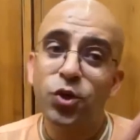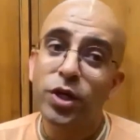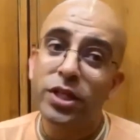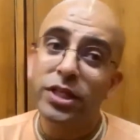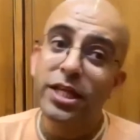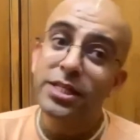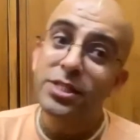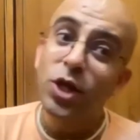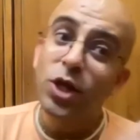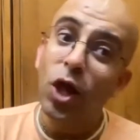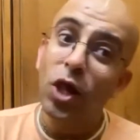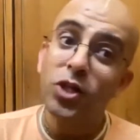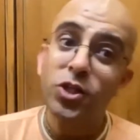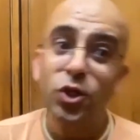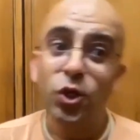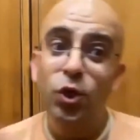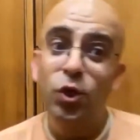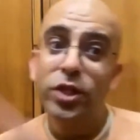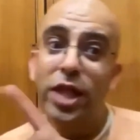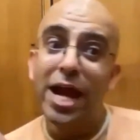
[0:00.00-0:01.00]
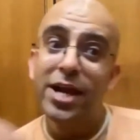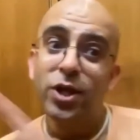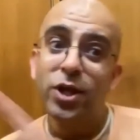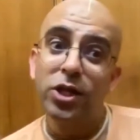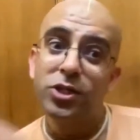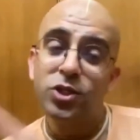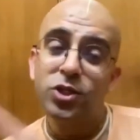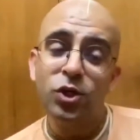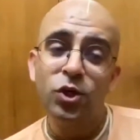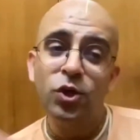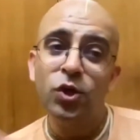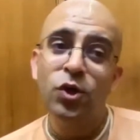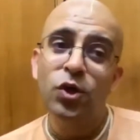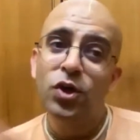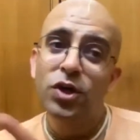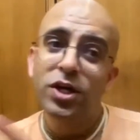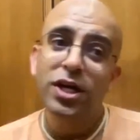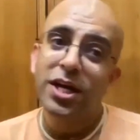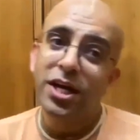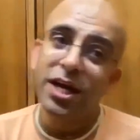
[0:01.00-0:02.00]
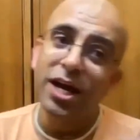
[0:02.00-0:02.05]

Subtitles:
Doing this also, that also.